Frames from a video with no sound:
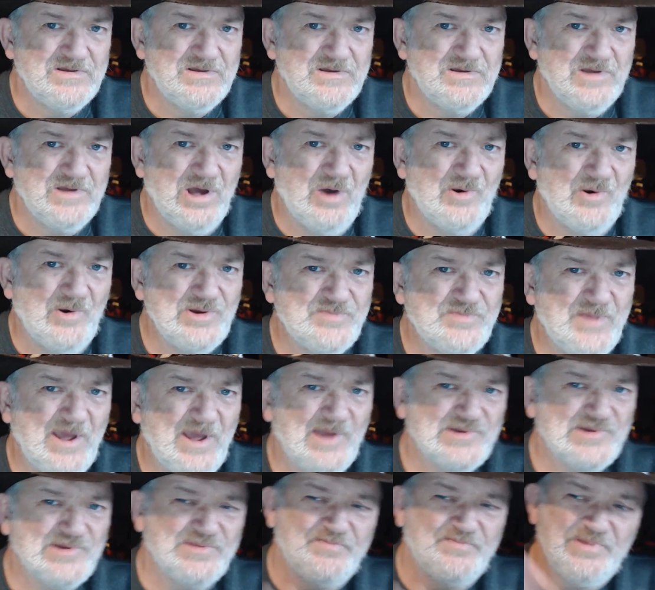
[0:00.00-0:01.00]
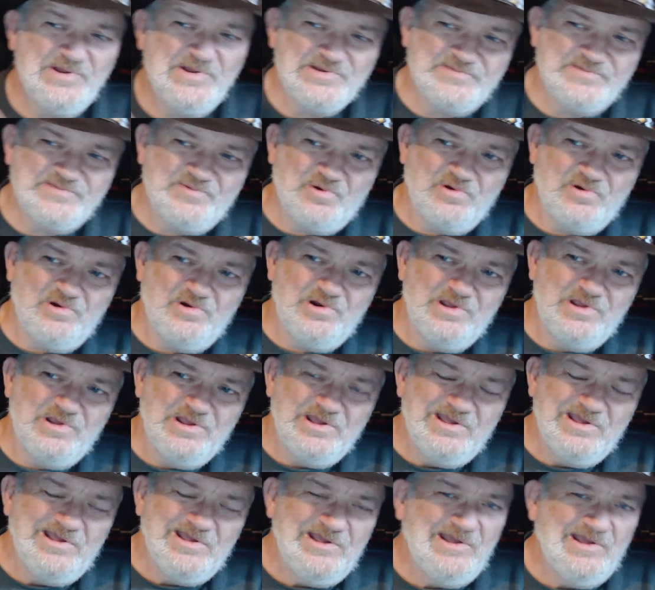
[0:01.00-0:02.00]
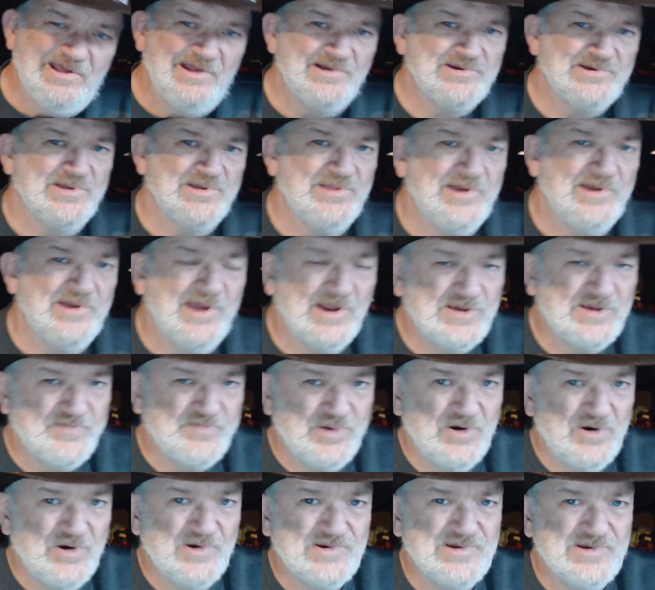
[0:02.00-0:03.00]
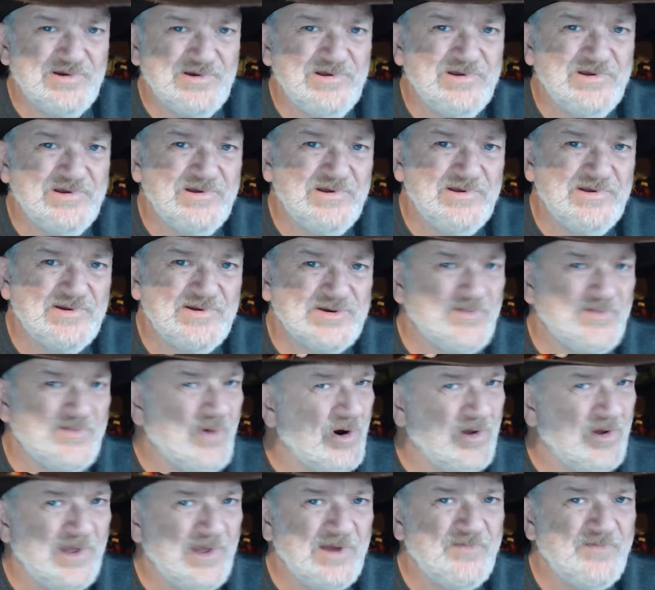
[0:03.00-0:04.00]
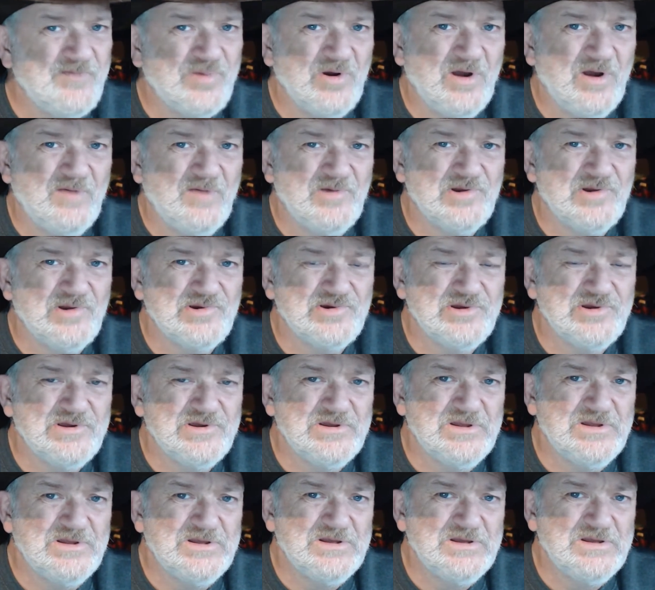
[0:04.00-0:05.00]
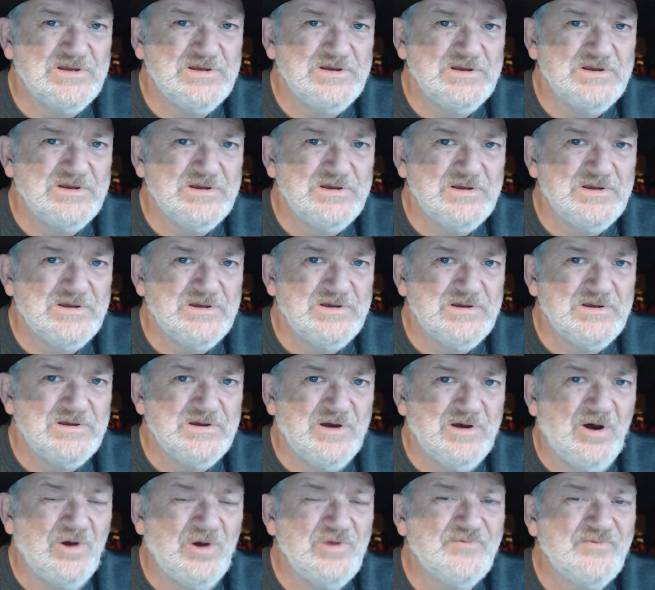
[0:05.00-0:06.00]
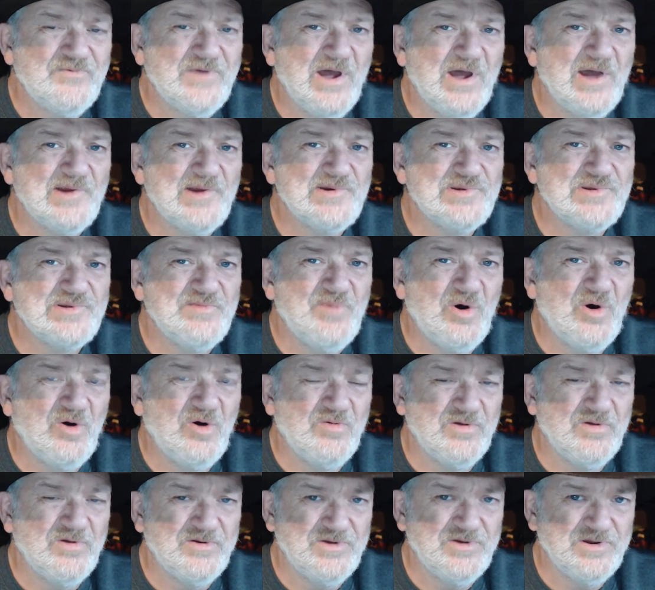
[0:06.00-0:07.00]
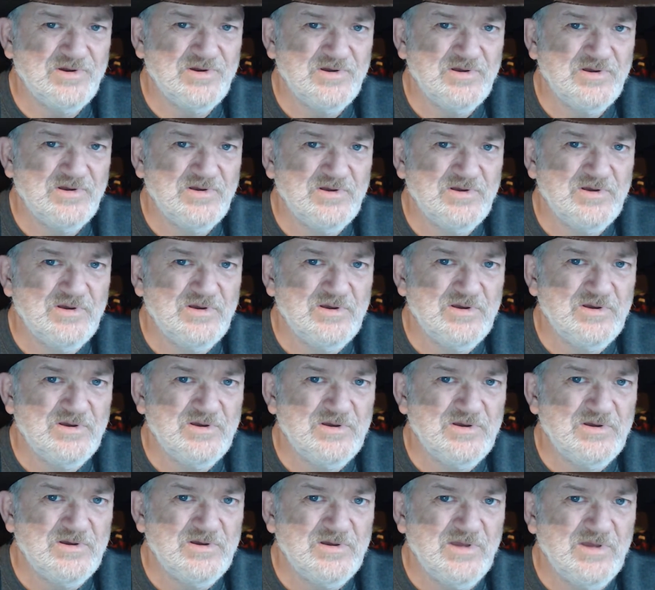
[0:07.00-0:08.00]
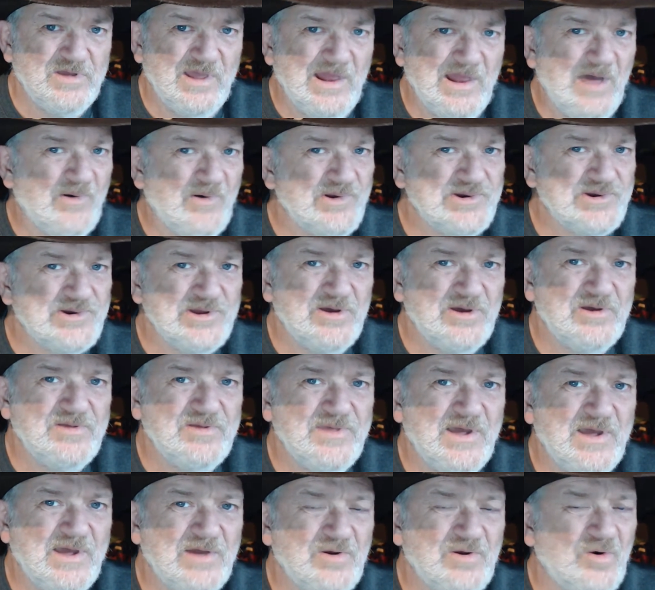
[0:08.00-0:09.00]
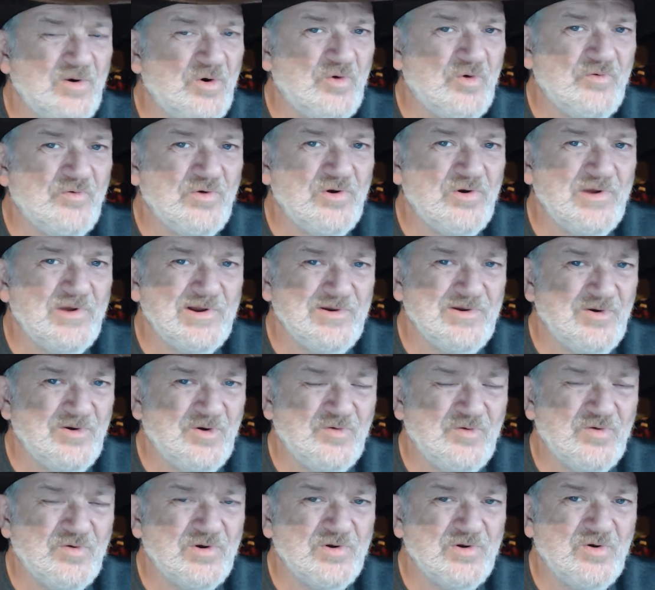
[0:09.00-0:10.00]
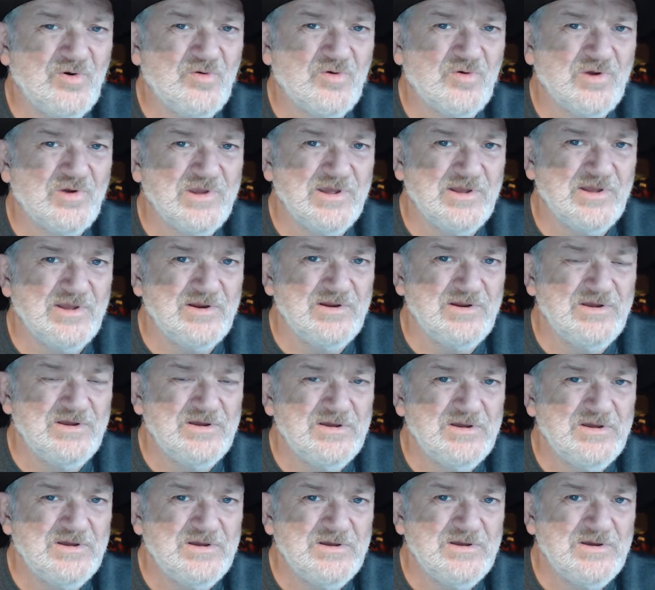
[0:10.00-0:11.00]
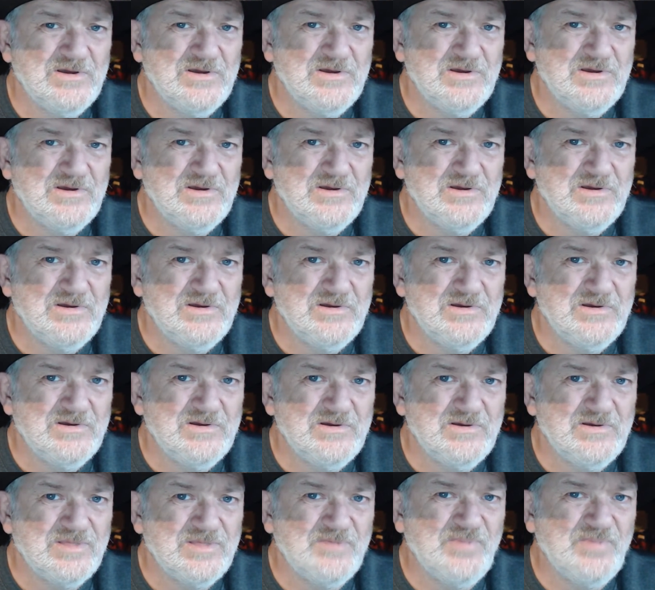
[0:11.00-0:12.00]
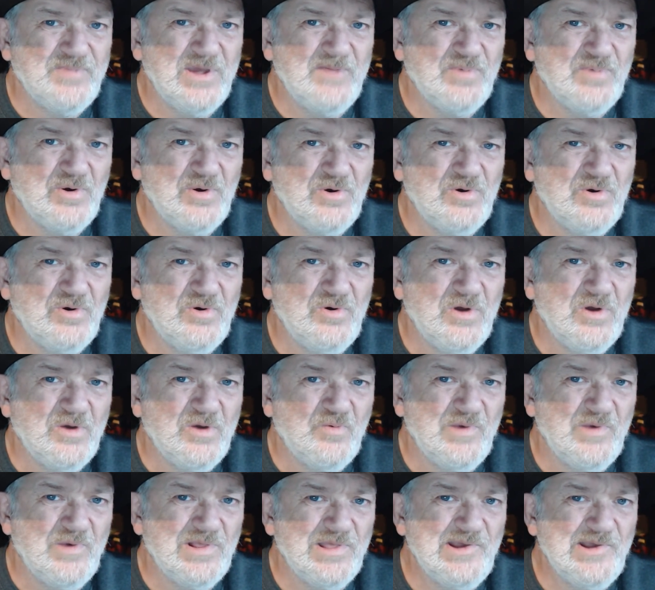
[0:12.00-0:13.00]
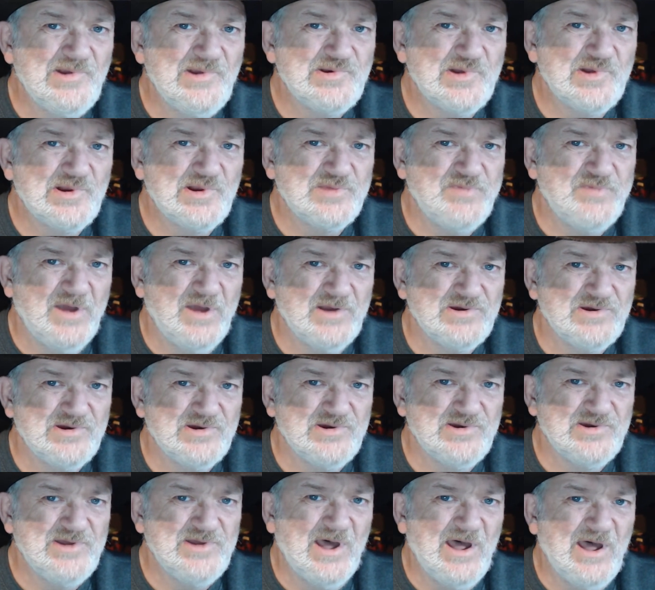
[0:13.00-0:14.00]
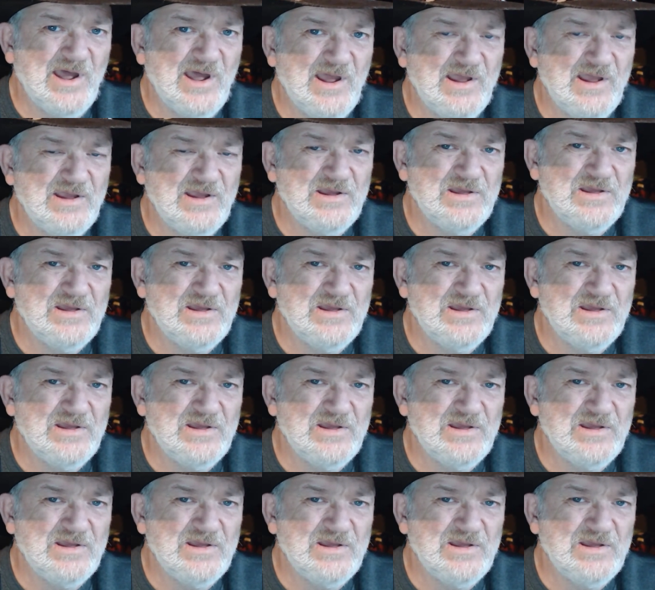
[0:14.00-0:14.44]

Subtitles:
Always pass the peace forward to the next person. Tomorrow ain't promised. All you've got is the moment. And I will tell you that over and over and over again. The people who we least expected to die